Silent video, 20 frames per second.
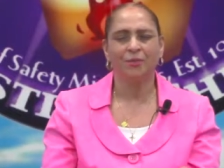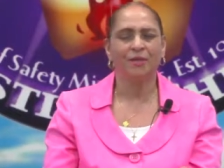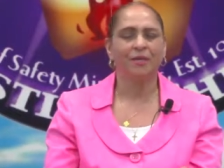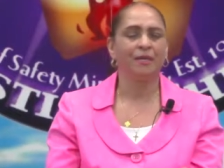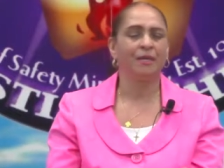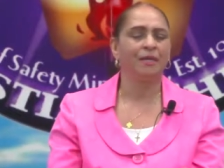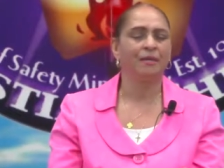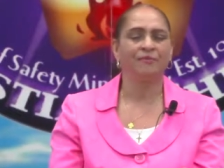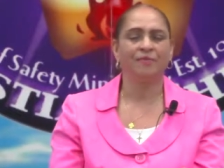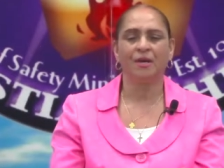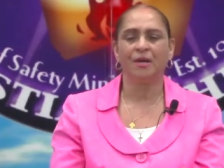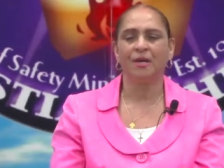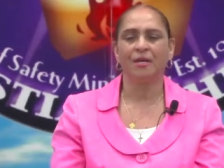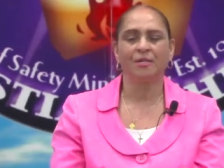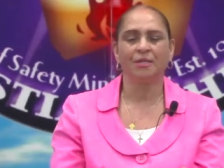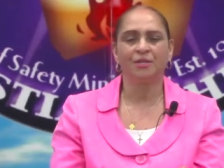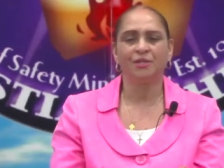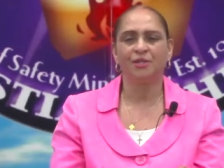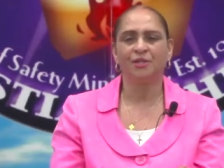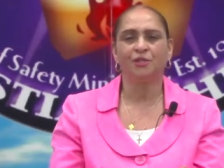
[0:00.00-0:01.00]
We give
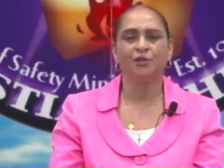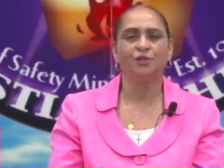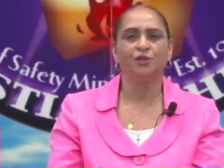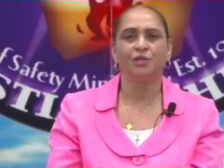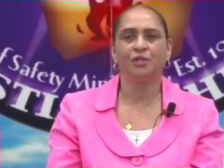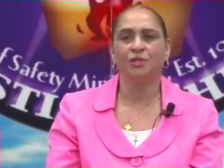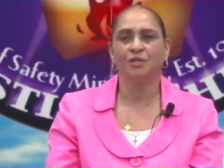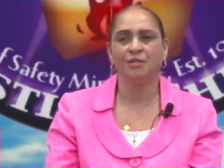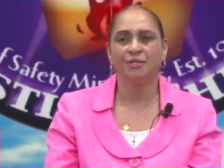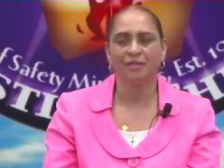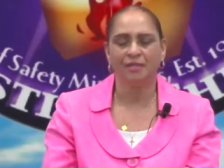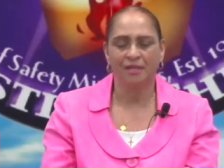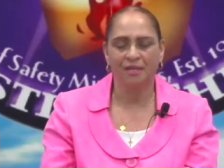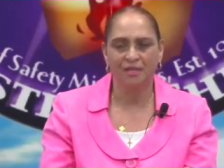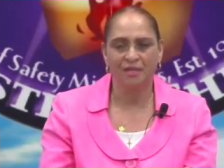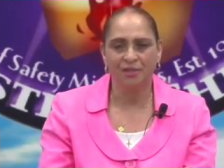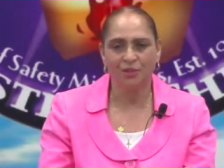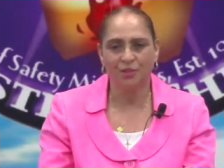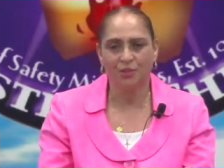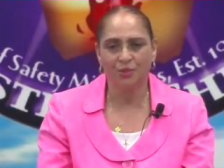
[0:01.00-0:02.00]
honor to
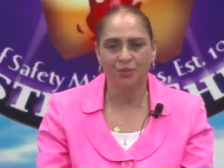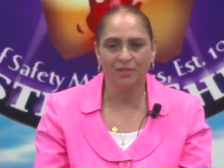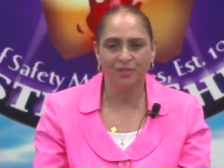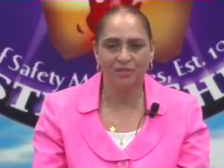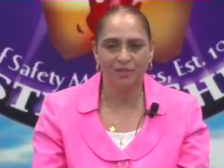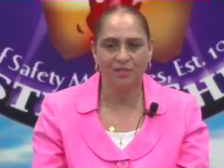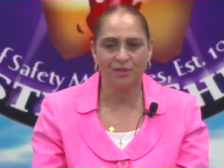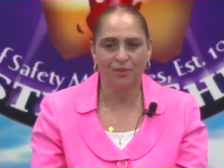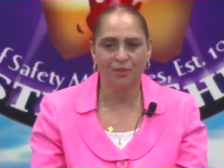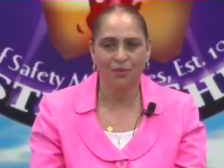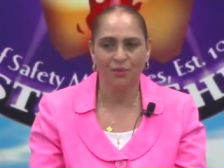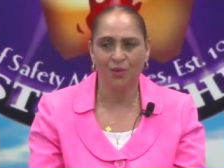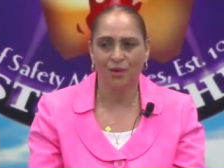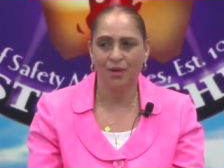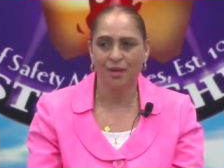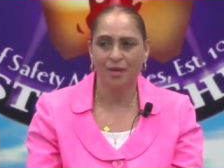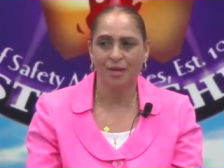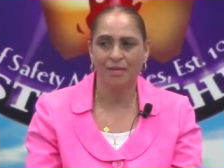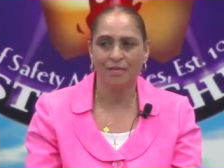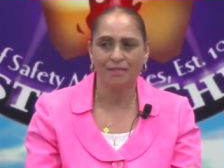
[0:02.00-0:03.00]
Jesus, who is the
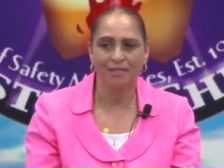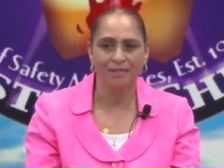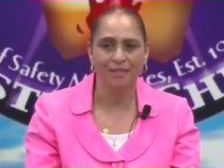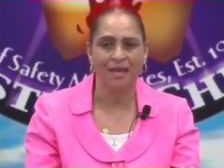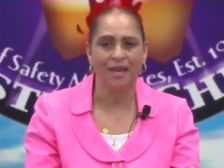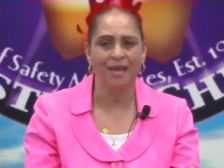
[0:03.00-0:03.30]
Christ,